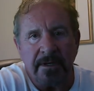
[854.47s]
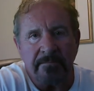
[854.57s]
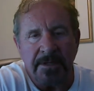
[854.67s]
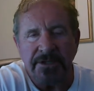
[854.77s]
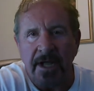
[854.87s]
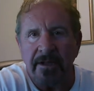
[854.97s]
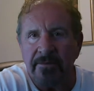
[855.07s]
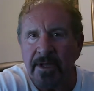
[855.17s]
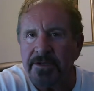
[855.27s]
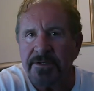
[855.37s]

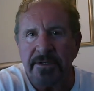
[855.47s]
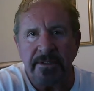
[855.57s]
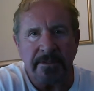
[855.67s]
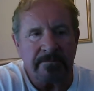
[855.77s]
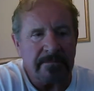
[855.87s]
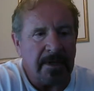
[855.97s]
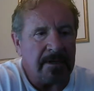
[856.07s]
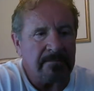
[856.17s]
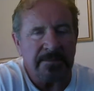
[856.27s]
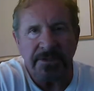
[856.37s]
ejaculation
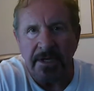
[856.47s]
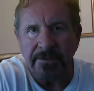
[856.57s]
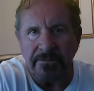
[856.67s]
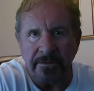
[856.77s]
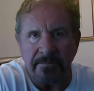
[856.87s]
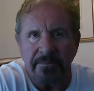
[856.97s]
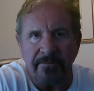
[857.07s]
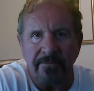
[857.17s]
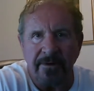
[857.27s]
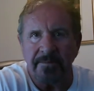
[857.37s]
and sexual
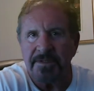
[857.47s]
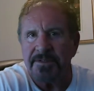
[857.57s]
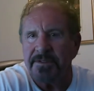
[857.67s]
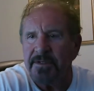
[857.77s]
performance.